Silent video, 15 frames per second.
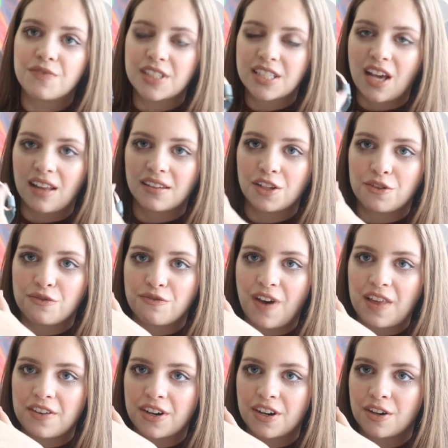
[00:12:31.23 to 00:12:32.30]
it's got little
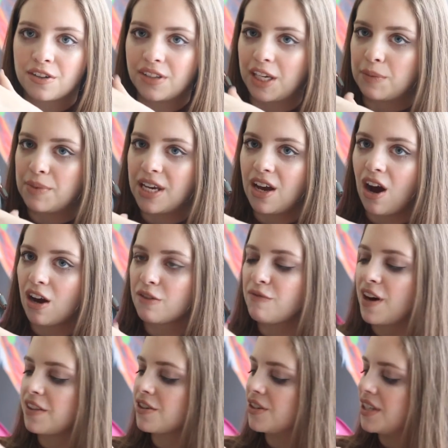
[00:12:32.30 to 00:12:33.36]
feather, like peacock
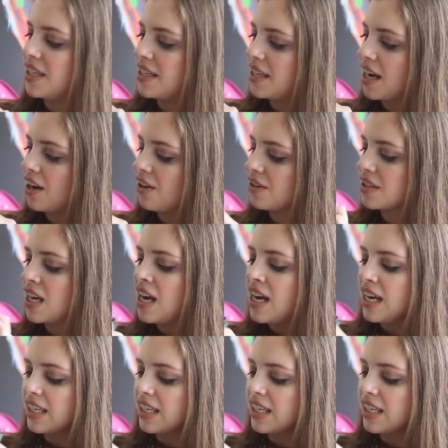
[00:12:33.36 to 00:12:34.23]
feather details.